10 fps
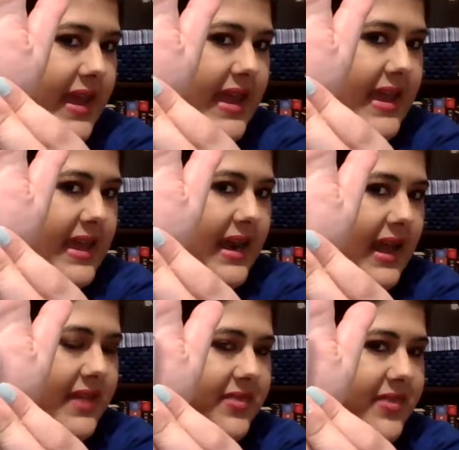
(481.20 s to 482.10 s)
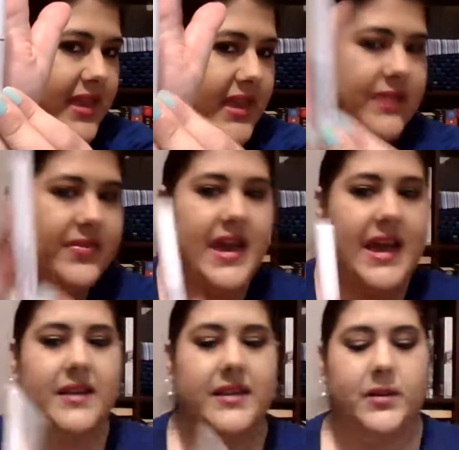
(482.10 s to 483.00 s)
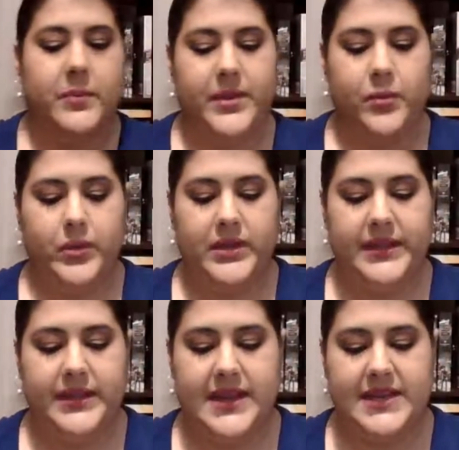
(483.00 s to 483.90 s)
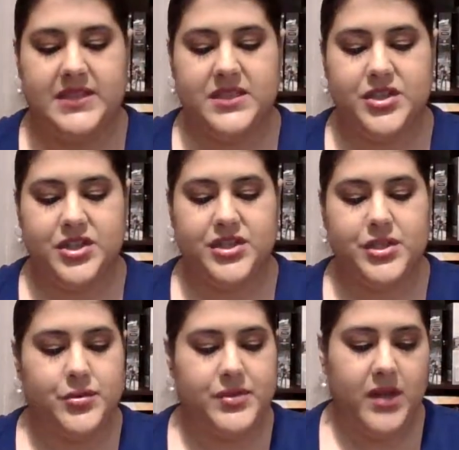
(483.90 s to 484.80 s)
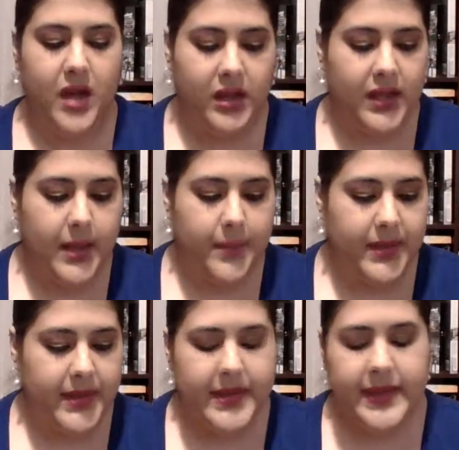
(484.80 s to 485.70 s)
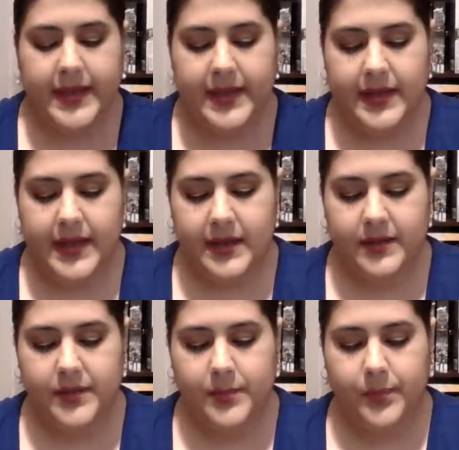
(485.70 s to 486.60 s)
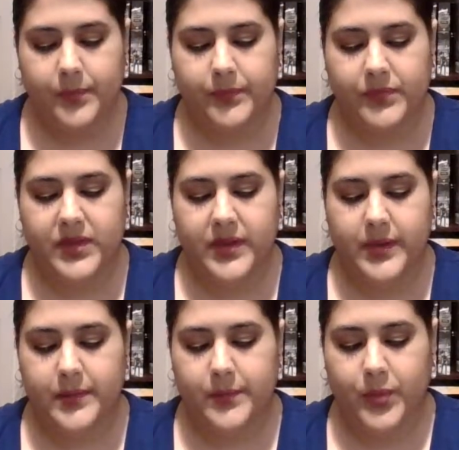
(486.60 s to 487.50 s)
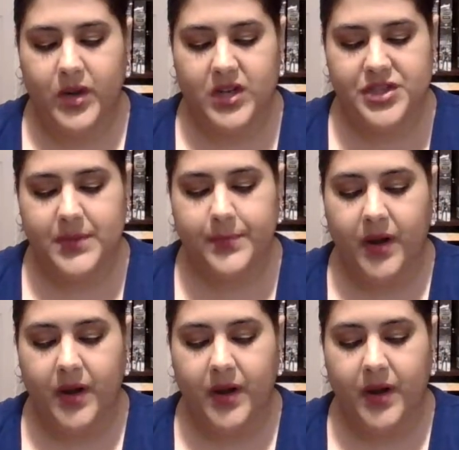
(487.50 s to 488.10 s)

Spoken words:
And I think that it'll be really nice to just use it all up, get it out of the project.